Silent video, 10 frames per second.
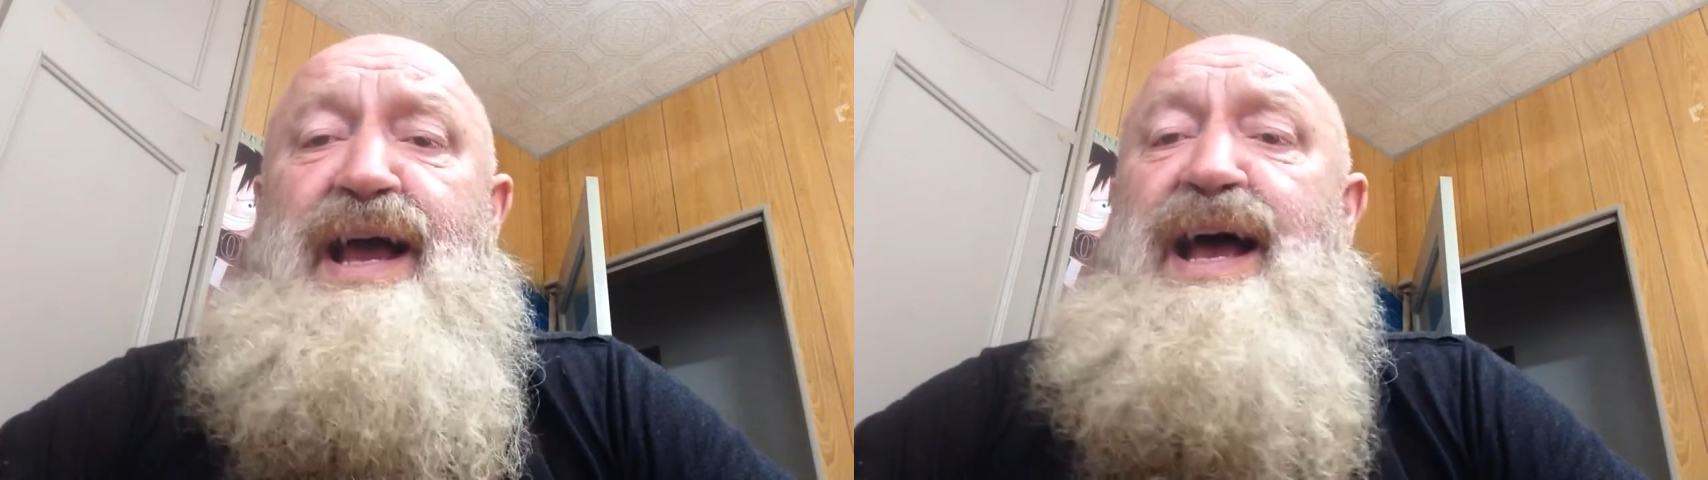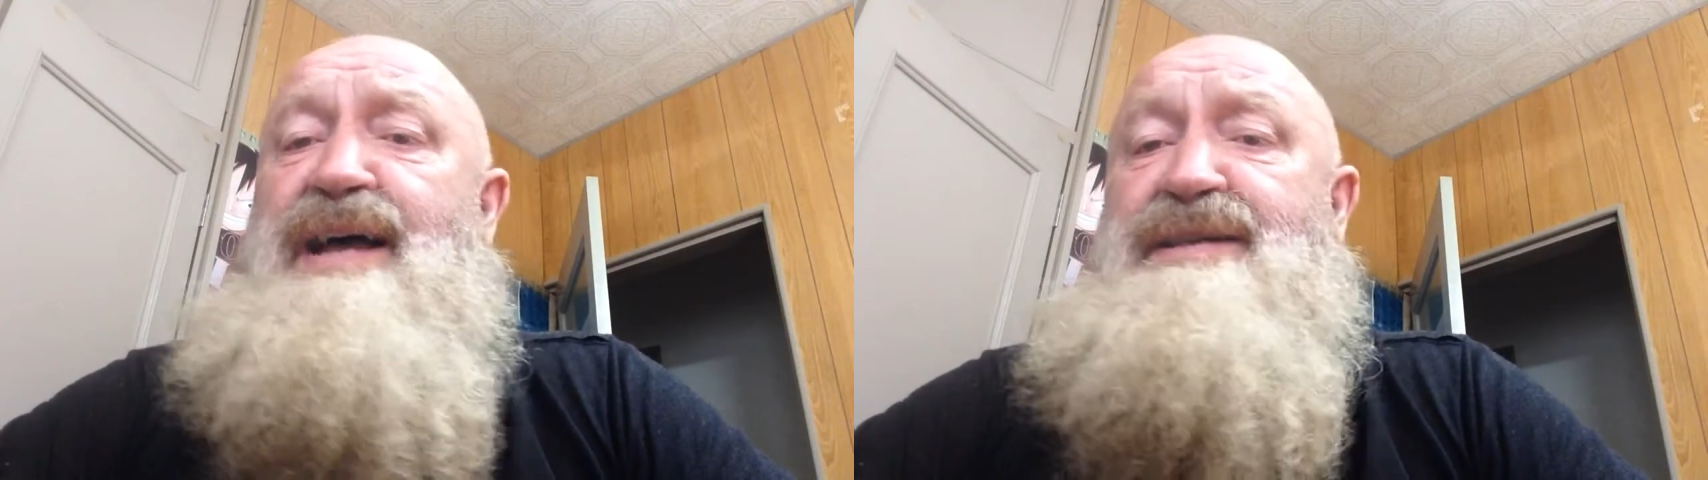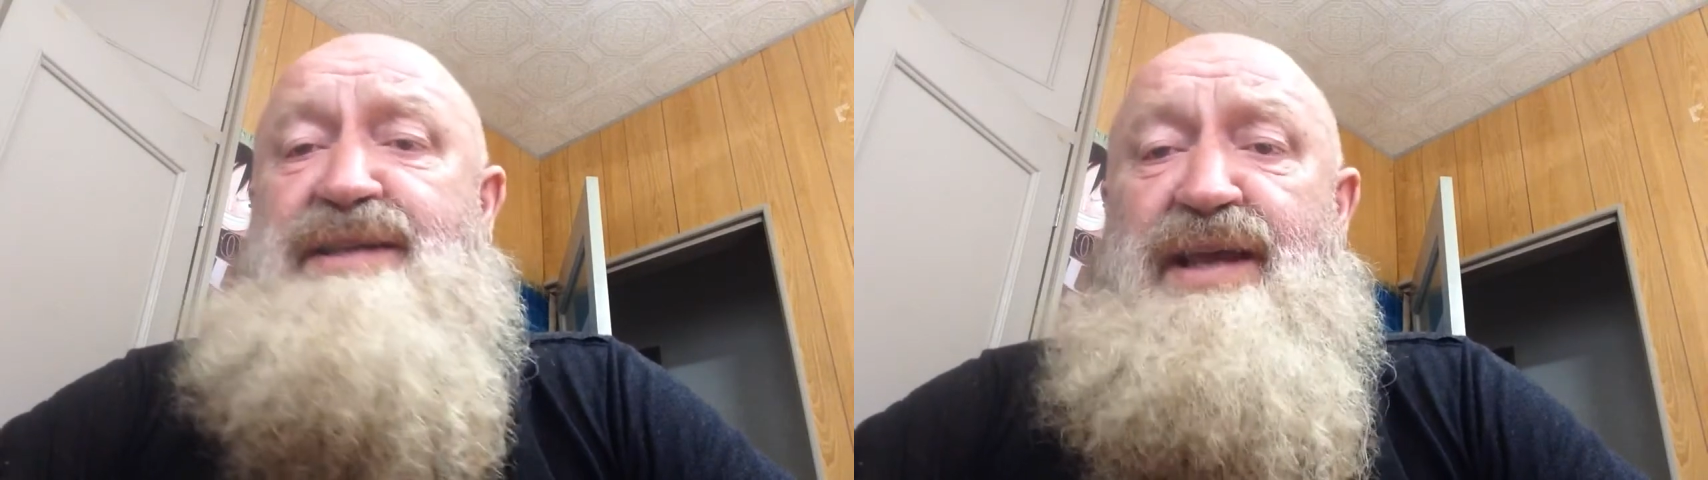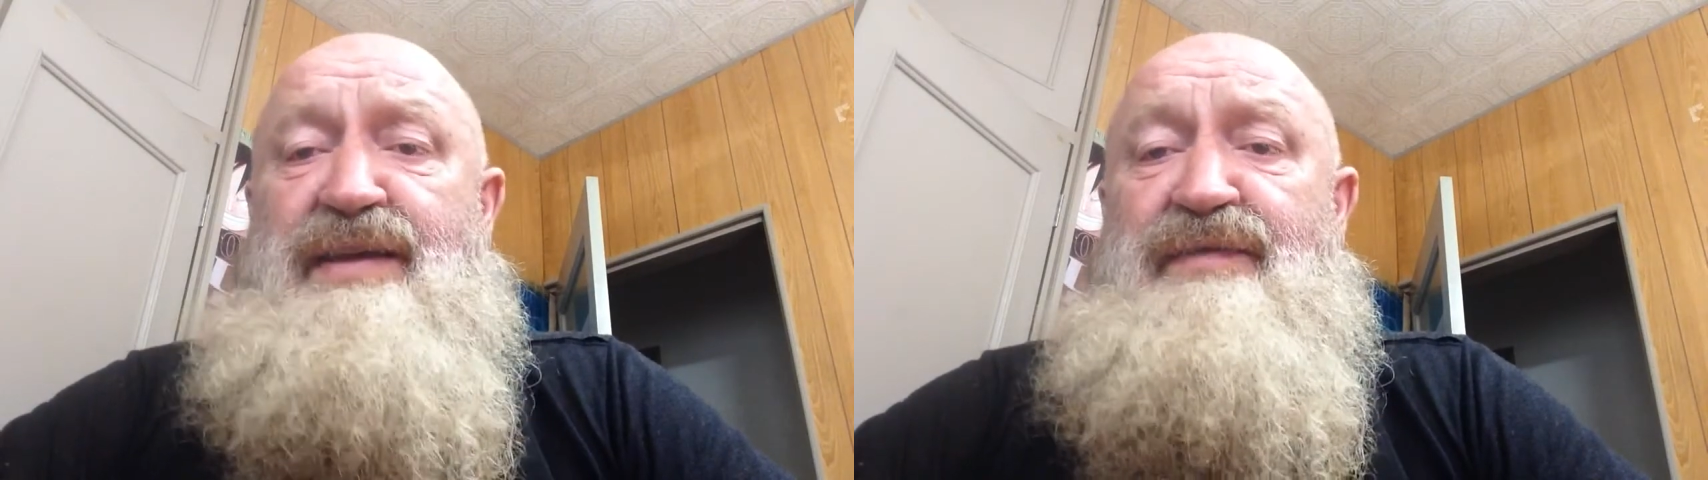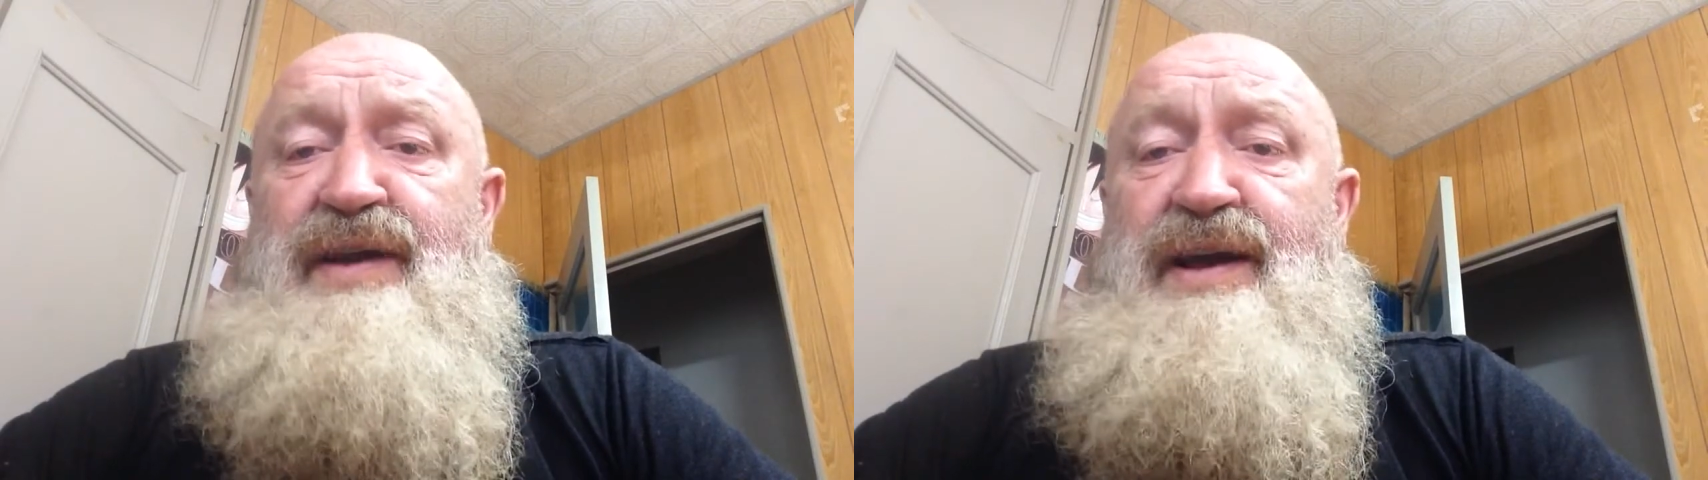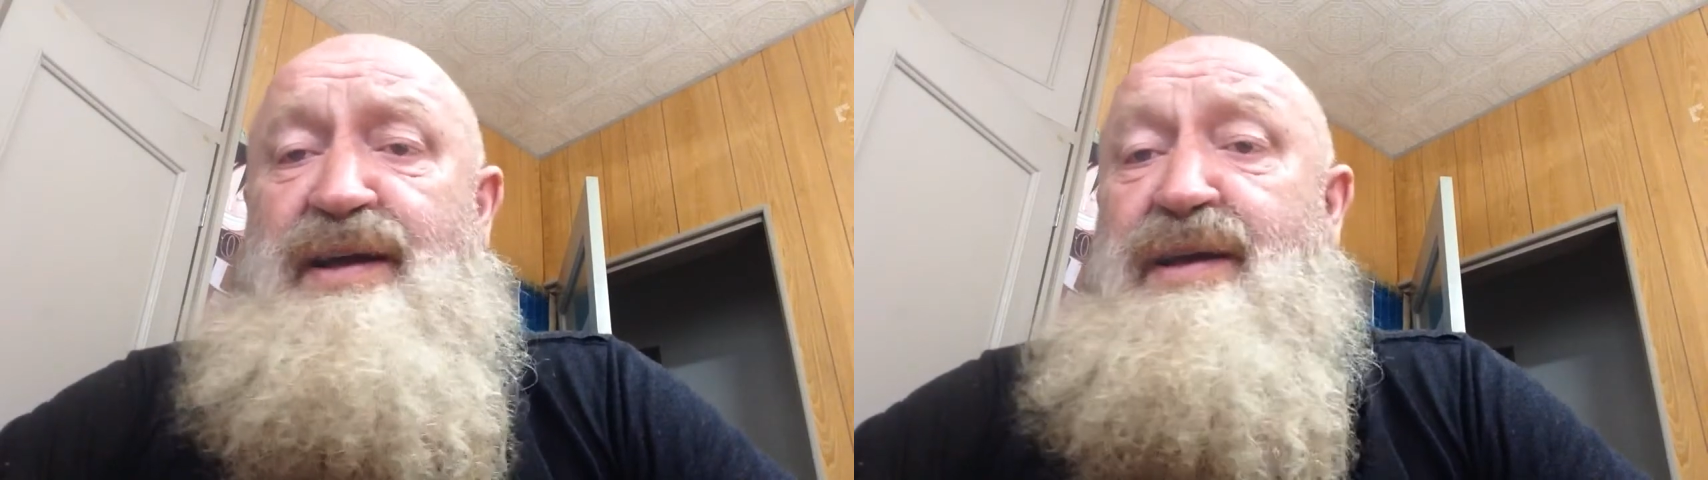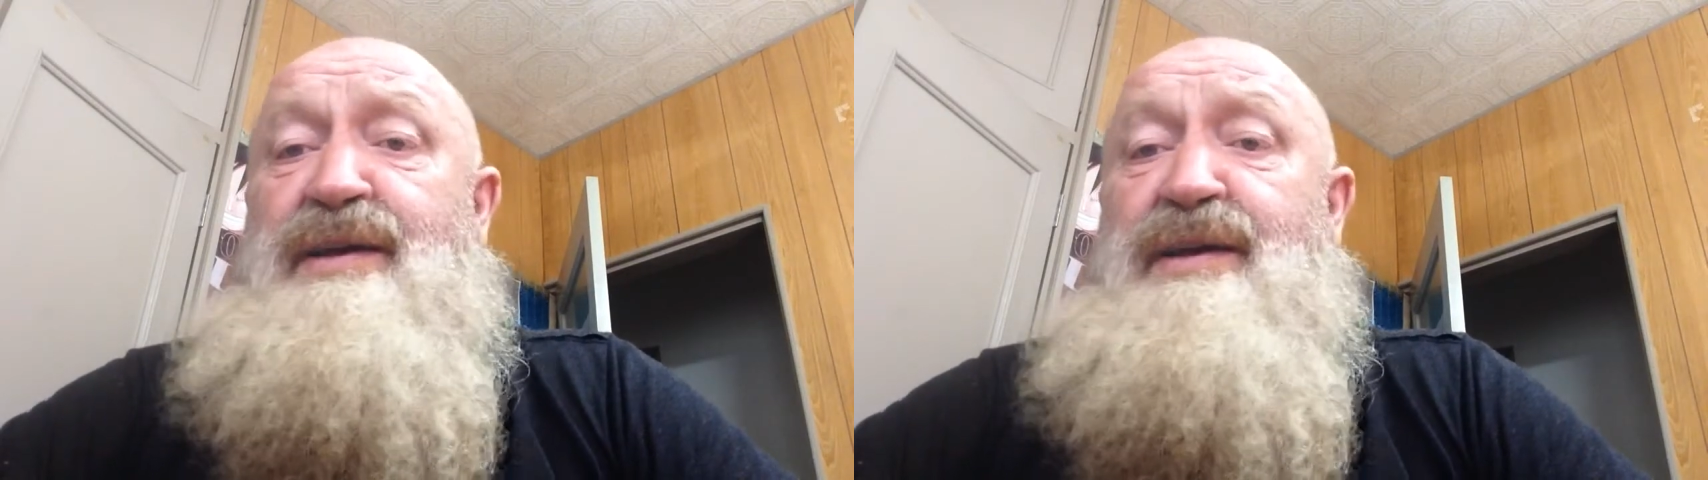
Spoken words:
our savior.